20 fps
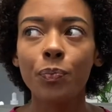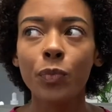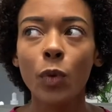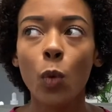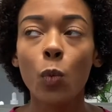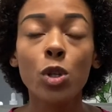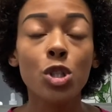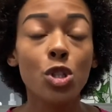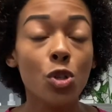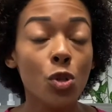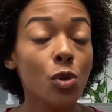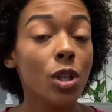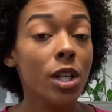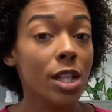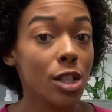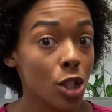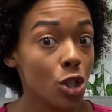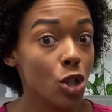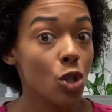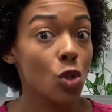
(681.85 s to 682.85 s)
what you
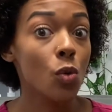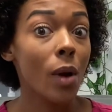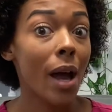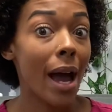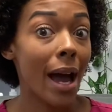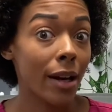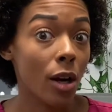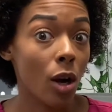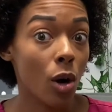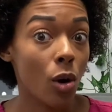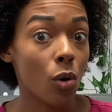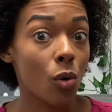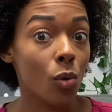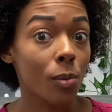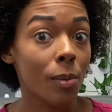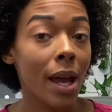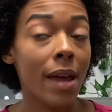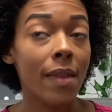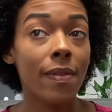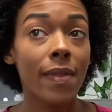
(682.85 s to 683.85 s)
need to do at home,
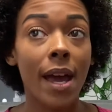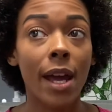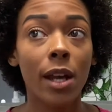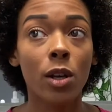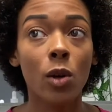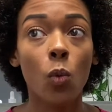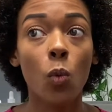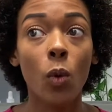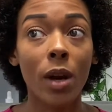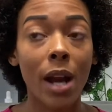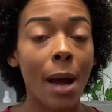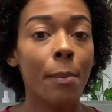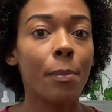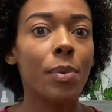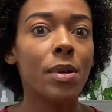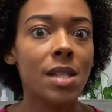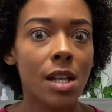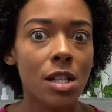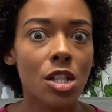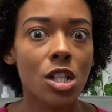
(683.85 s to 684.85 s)
and then what I'm
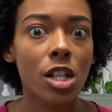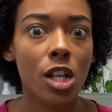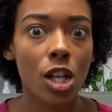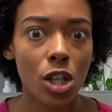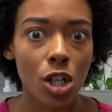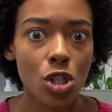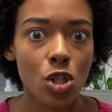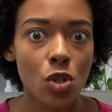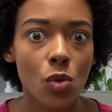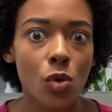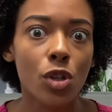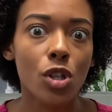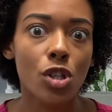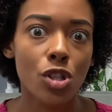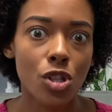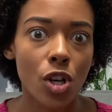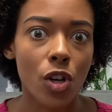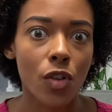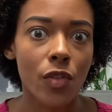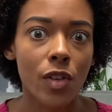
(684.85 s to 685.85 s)
potentially going to do in the
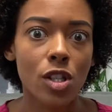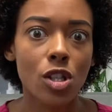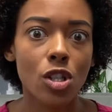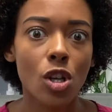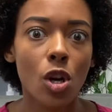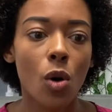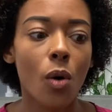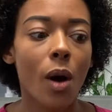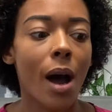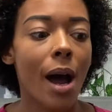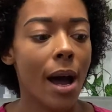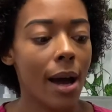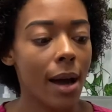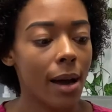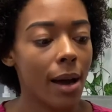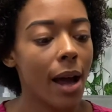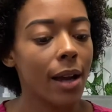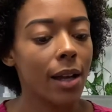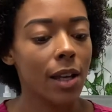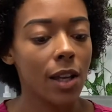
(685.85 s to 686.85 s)
service. So
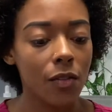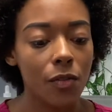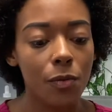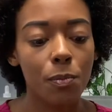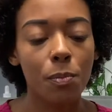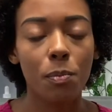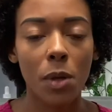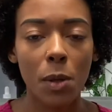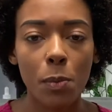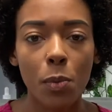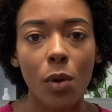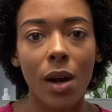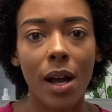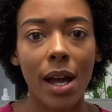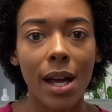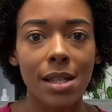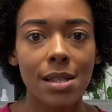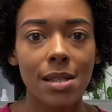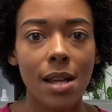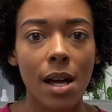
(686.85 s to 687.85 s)
I give people a
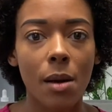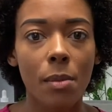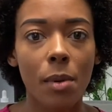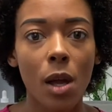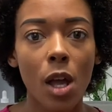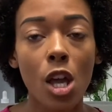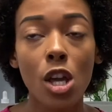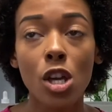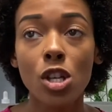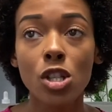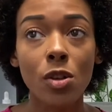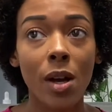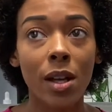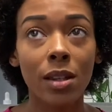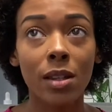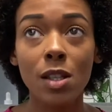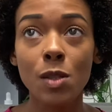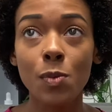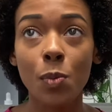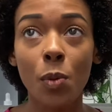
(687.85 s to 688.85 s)
heads up. So at
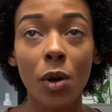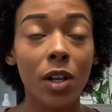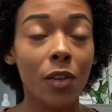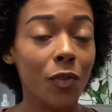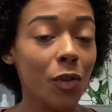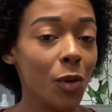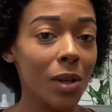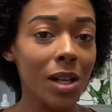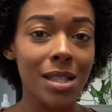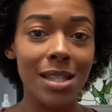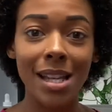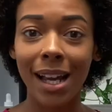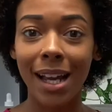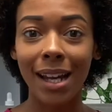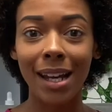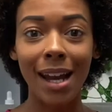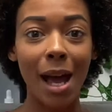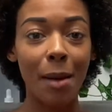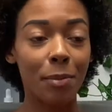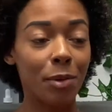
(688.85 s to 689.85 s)
this point, if you want to take a
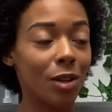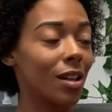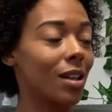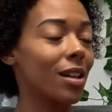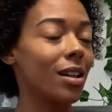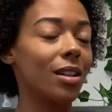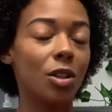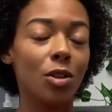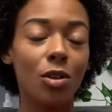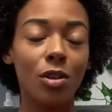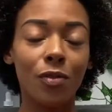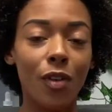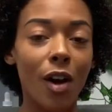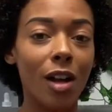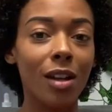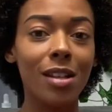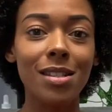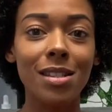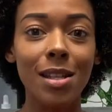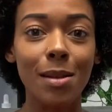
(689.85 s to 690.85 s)
nap, you're good. You can
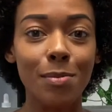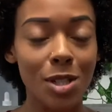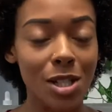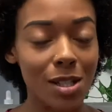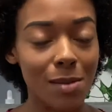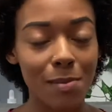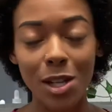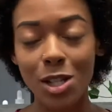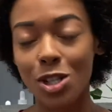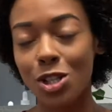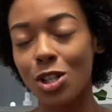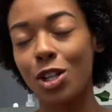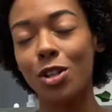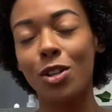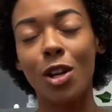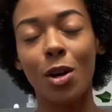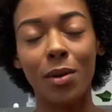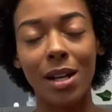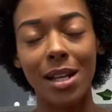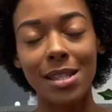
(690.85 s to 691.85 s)
fall asleep. Just make sure, you
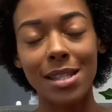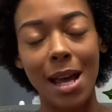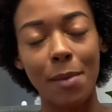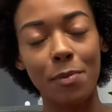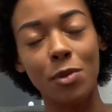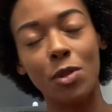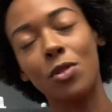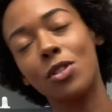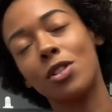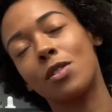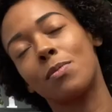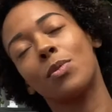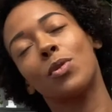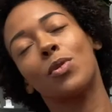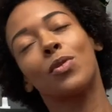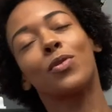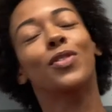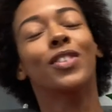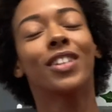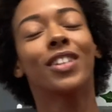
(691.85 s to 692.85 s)
know, when I tap you, you just move.